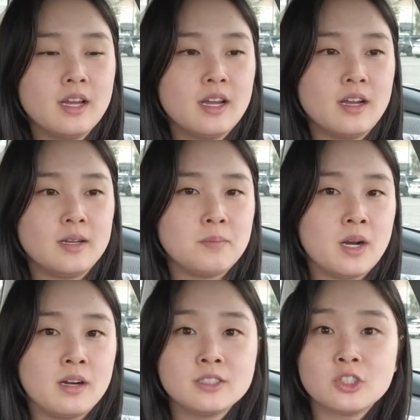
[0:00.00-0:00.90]
um,
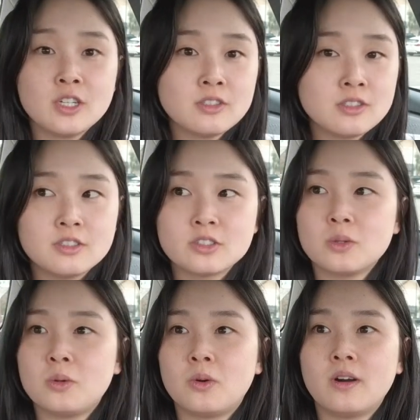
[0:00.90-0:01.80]
our struggles
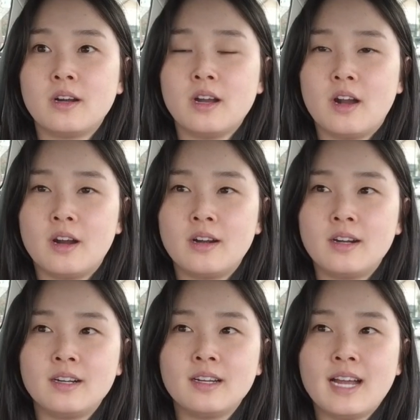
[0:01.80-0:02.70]
or
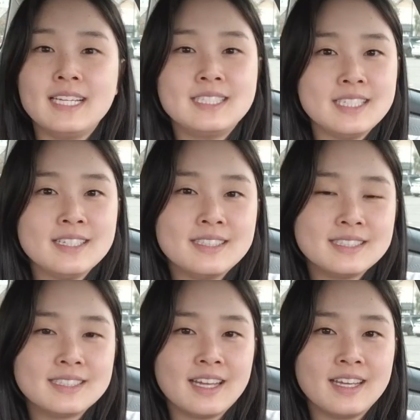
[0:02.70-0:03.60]
our
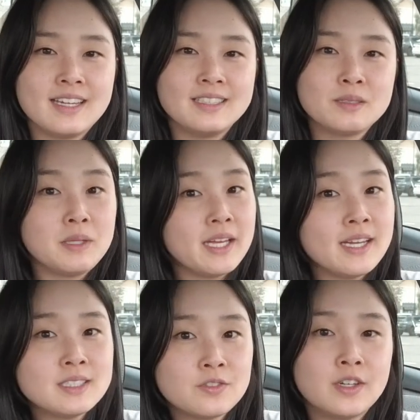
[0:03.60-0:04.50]
ideas and
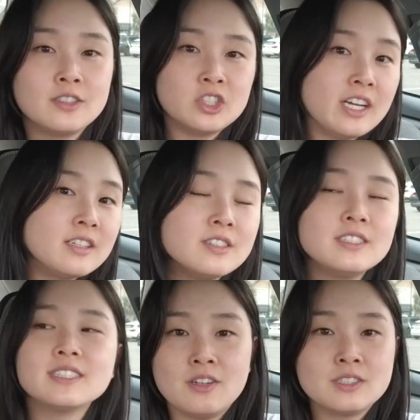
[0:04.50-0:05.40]
plans for our
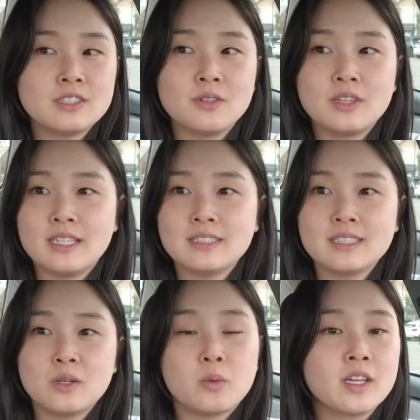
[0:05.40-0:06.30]
channel, and also things
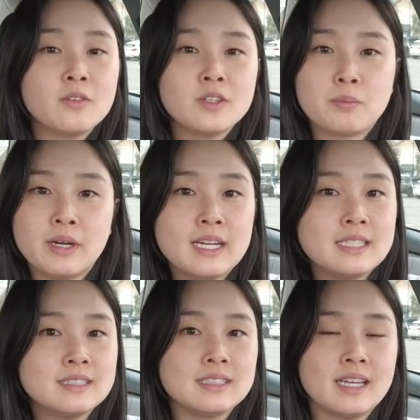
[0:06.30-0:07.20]
like working with
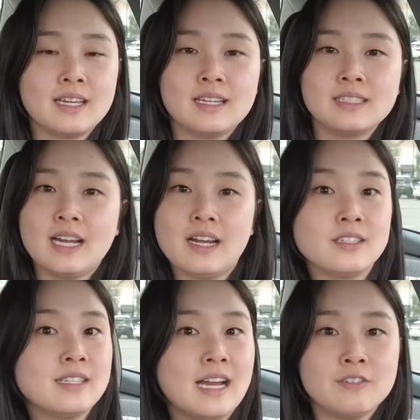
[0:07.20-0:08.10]
brands and how
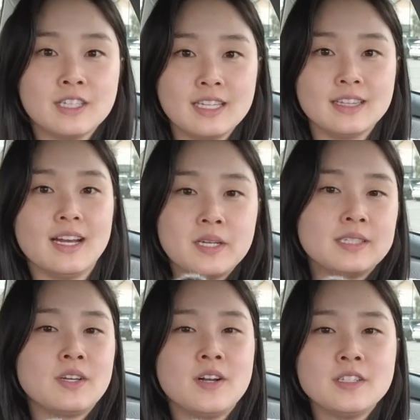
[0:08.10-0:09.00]
to navigate that.
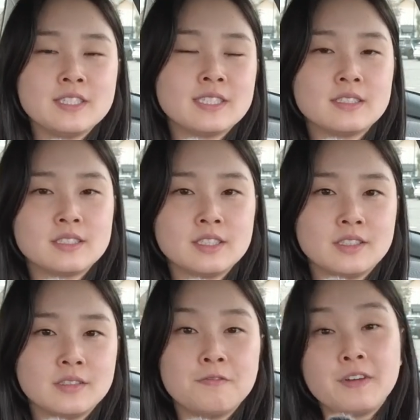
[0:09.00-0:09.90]
Because all of this is
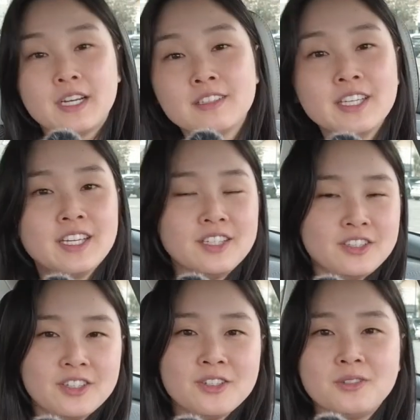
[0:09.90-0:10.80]
still fairly
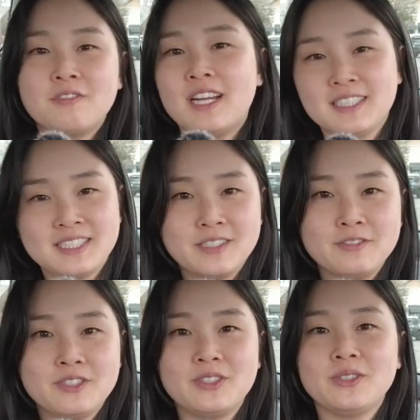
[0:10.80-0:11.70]
new
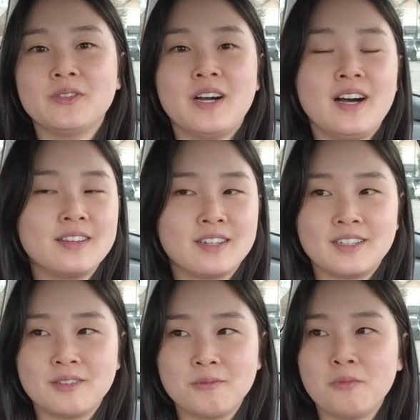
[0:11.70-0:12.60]
relative to
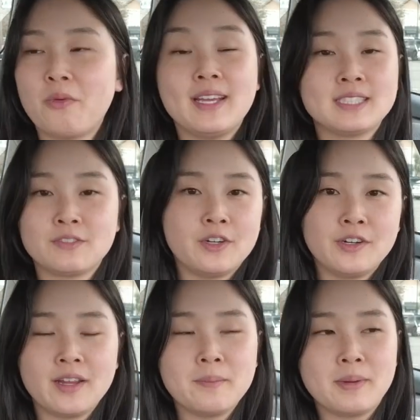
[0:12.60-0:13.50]
other ways of
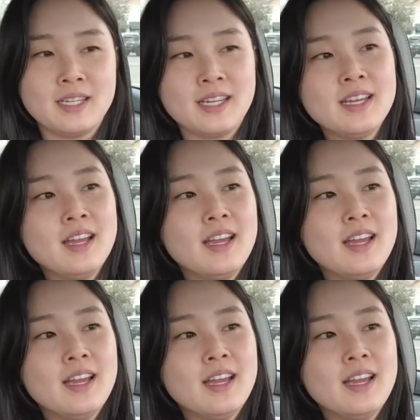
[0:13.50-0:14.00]
earning money.